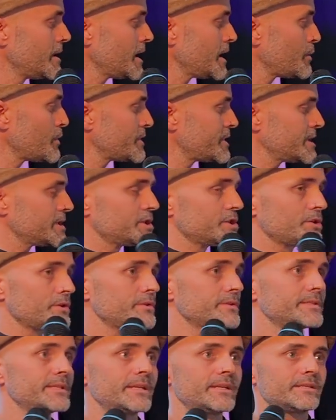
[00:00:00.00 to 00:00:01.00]
And what this
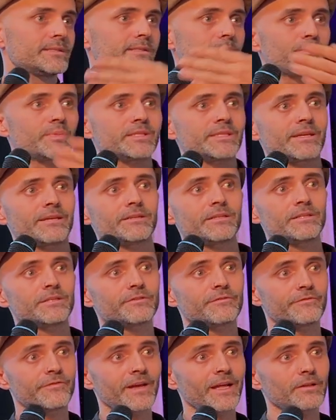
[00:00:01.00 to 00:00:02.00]
shows then is the percentage
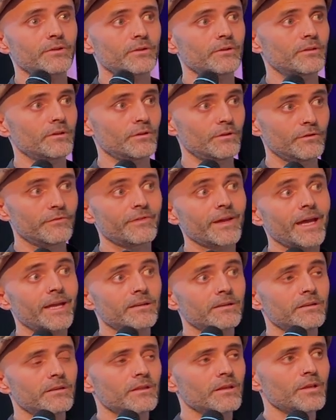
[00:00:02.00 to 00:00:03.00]
of value that you've
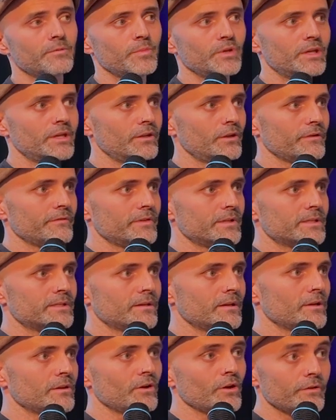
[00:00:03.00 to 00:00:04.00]
added to the community
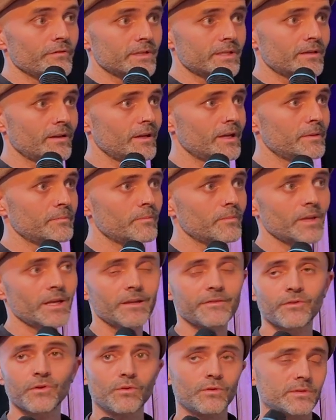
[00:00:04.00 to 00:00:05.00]
over time. And
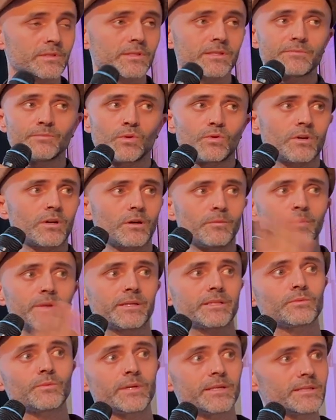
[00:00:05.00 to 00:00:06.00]
of course, there's more
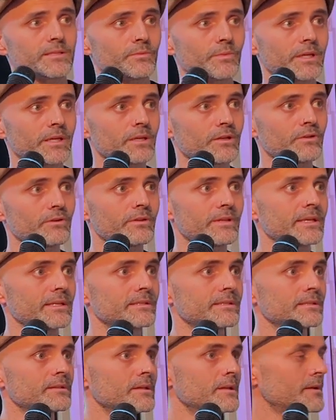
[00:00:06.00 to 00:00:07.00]
complex ways that we could do
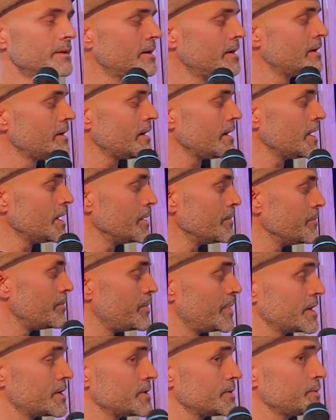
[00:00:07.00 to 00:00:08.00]
this.
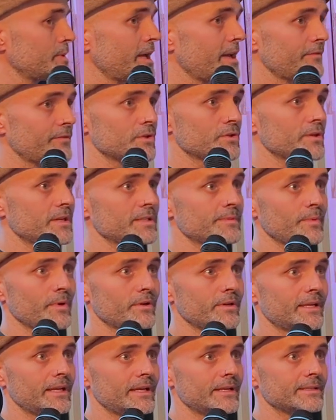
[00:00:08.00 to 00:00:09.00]
Because we have a
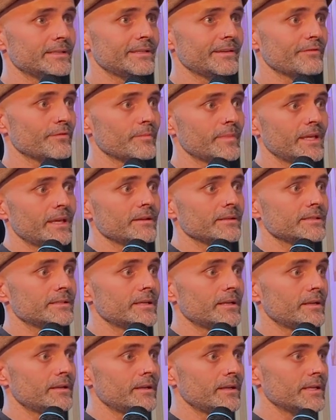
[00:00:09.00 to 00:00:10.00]
transparent data set from the
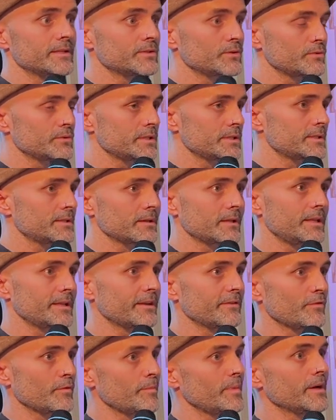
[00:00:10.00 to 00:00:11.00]
outset, it's all just a click
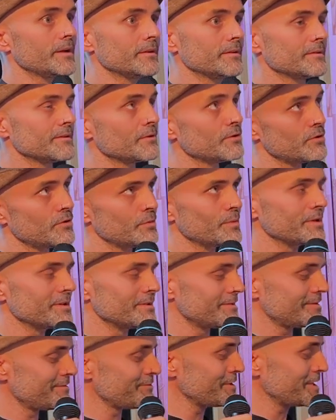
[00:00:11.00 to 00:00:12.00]
of a button, or
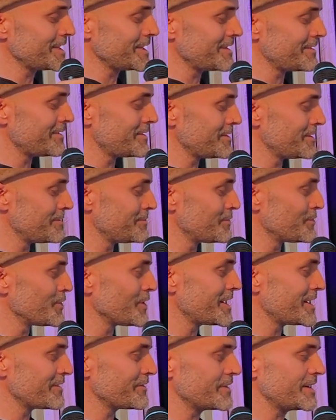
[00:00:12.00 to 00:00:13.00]
really the
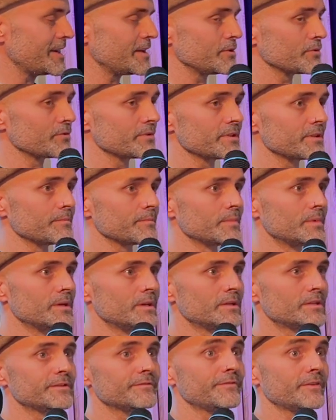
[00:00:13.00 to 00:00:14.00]
writing of an algorithm
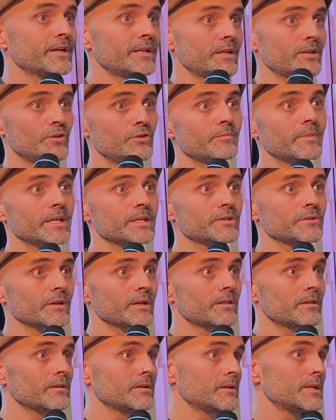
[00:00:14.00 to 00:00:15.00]
to find a new metric
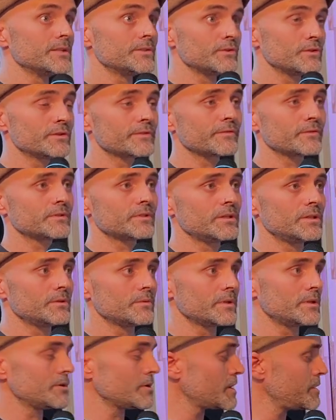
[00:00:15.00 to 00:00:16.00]
that is useful to you
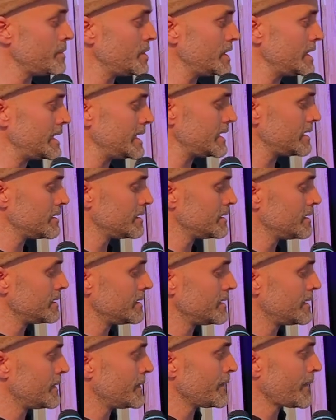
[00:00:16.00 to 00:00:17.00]
in your community.
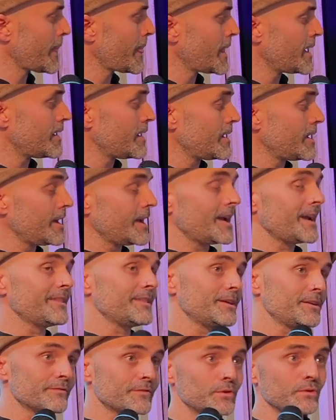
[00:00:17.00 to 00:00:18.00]
And
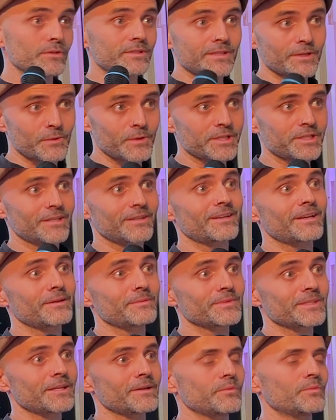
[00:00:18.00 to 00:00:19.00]
then, of course, the question
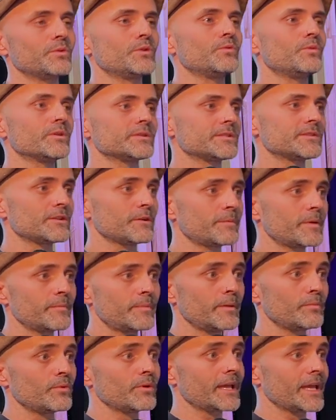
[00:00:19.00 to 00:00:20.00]
comes up, well, what's stopping
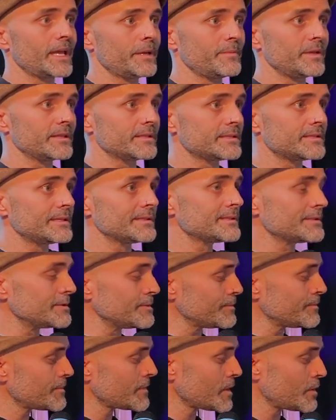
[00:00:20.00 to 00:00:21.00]
people gaming the
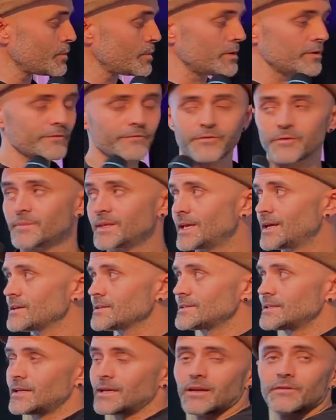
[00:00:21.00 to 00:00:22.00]
system? Well, from the
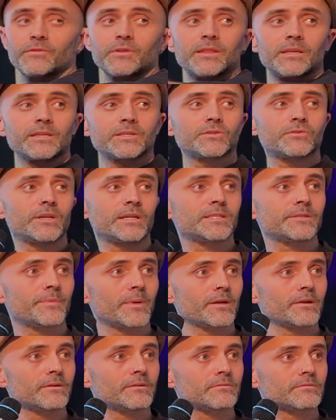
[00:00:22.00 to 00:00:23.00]
outset, everything's
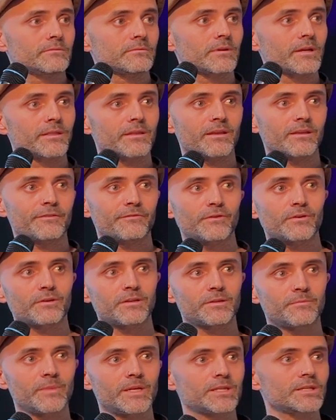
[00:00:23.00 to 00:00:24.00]
transparent. I think I forgot
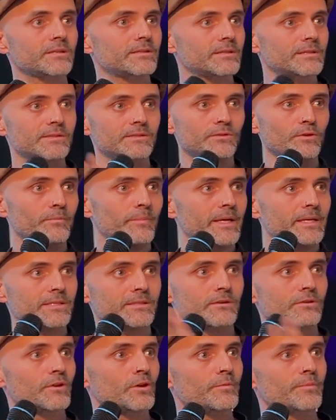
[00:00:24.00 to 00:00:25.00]
to mention this is all based
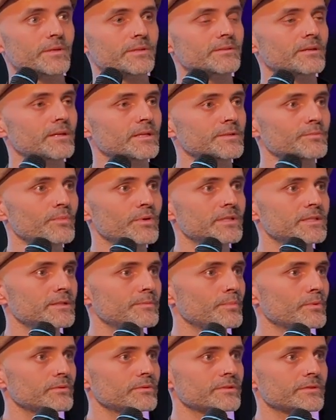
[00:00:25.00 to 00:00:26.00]
on open science
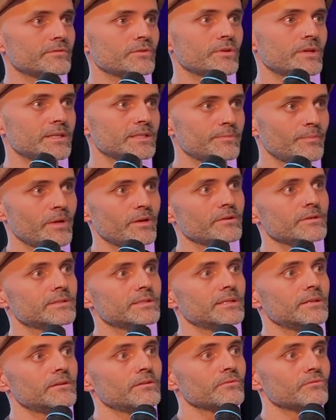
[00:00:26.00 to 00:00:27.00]
principles of
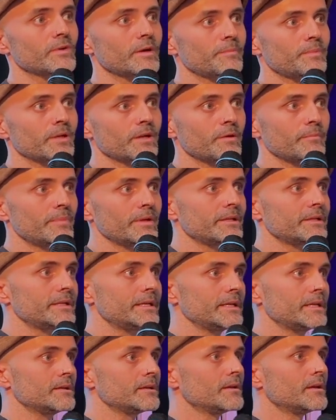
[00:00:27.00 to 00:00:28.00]
transparency,
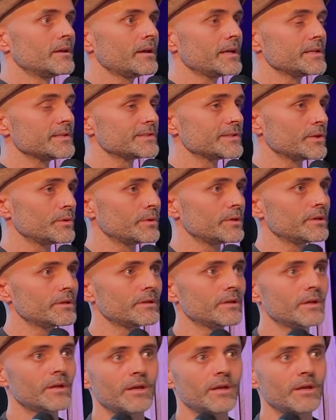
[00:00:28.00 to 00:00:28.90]
replicability, and so on.